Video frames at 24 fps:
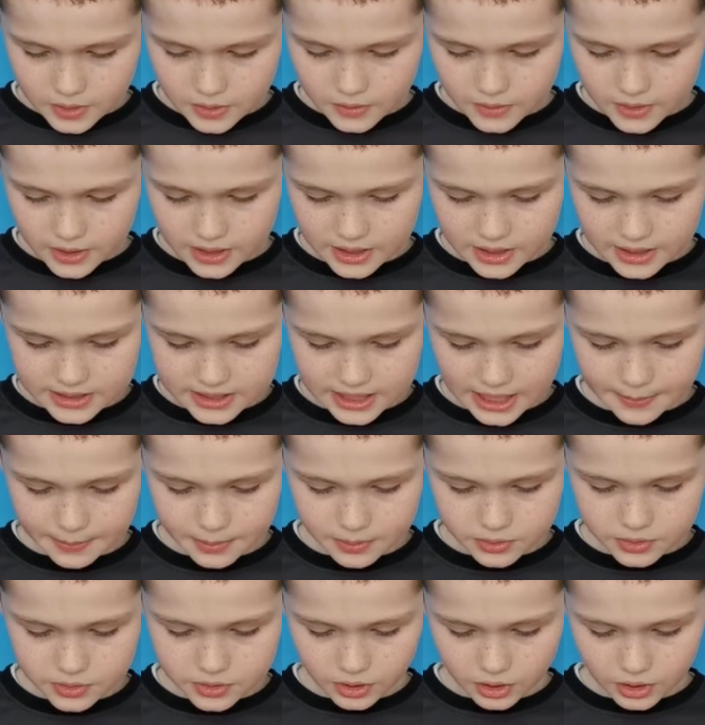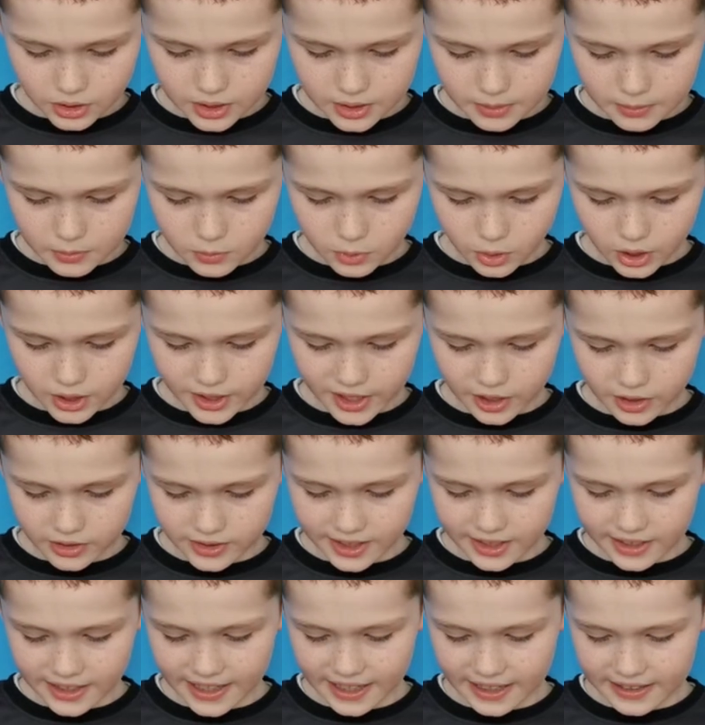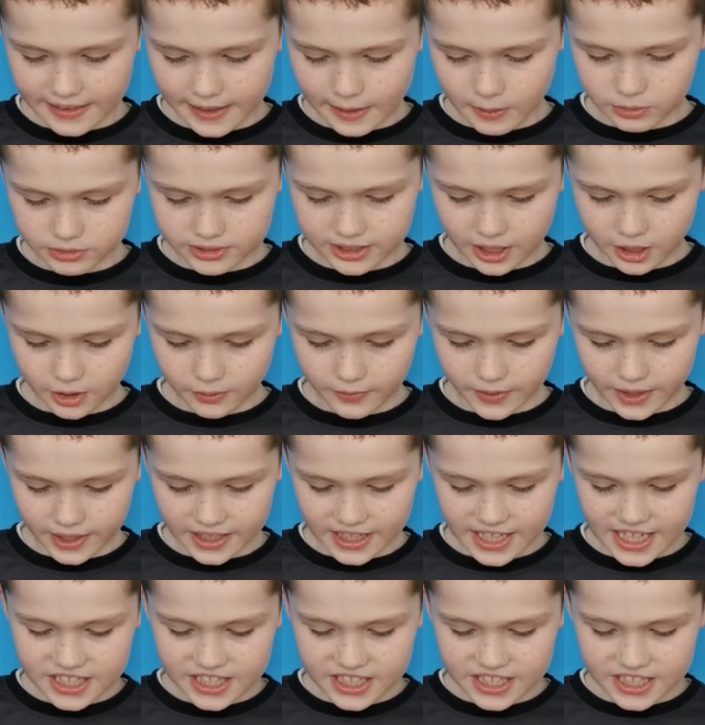When the disciples saw him walking on the lake, they were terrified.